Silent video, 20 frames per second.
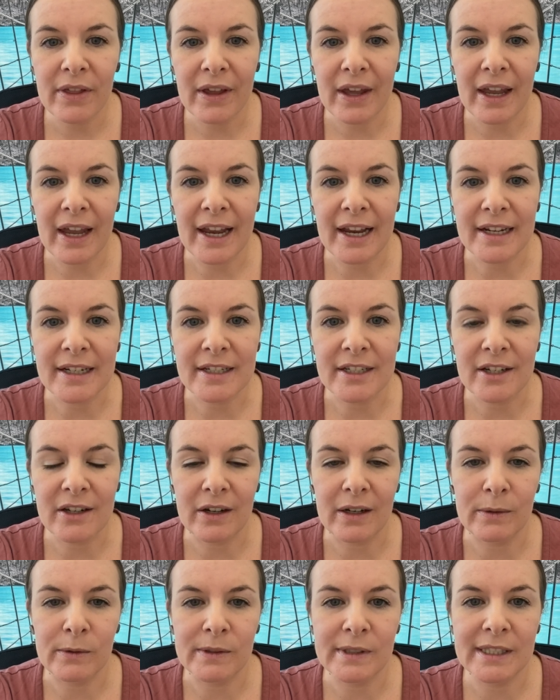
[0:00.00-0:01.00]
and
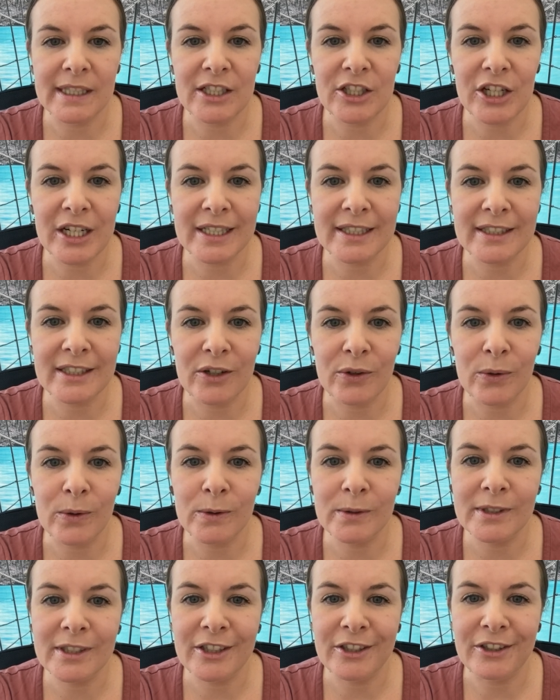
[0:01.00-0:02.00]
I would suggest to
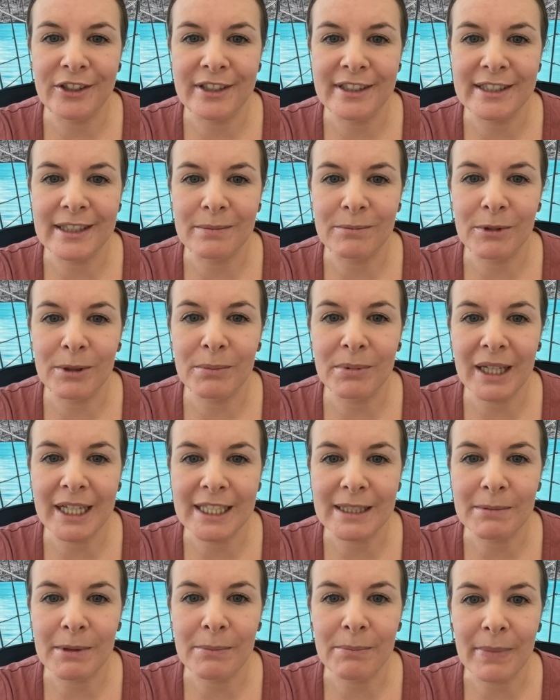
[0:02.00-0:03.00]
also use some
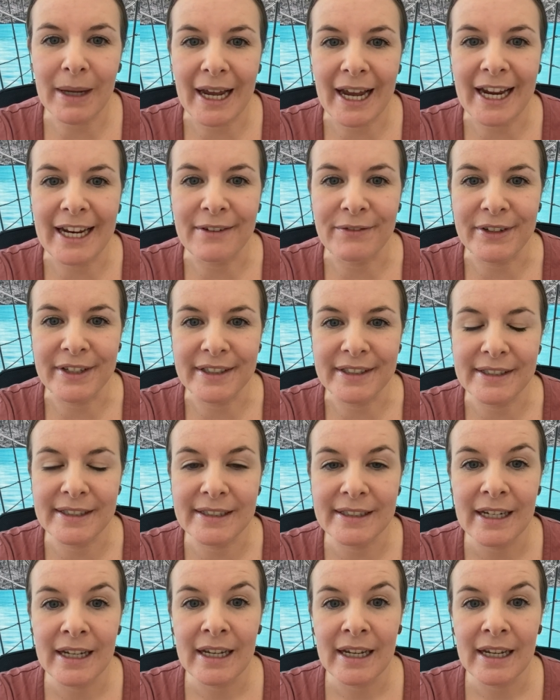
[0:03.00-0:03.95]
replacement behaviours